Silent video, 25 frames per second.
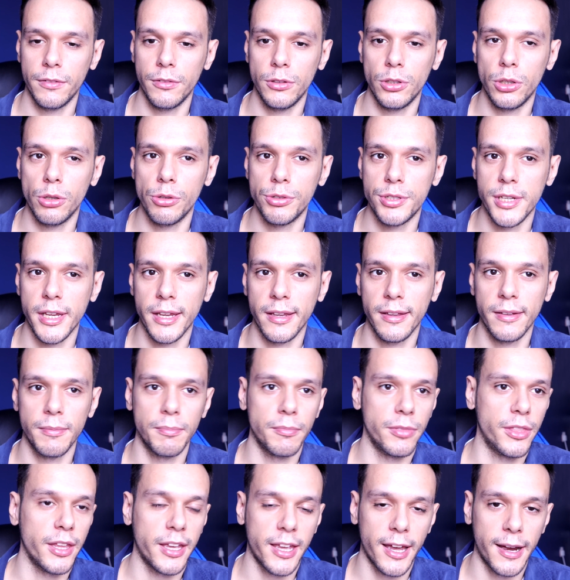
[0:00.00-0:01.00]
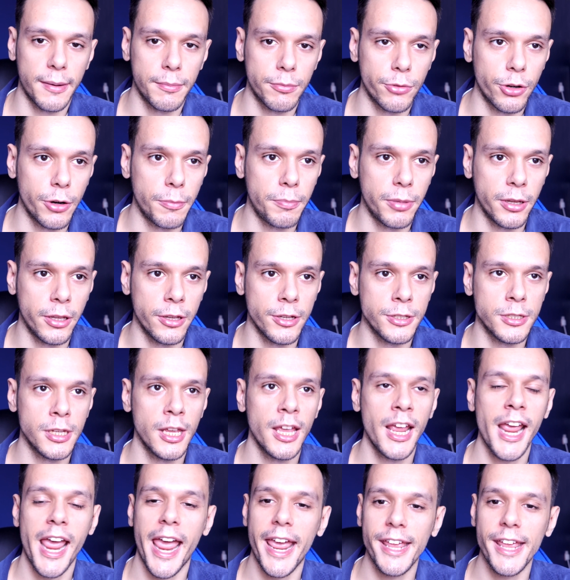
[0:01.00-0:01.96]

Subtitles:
using the camera because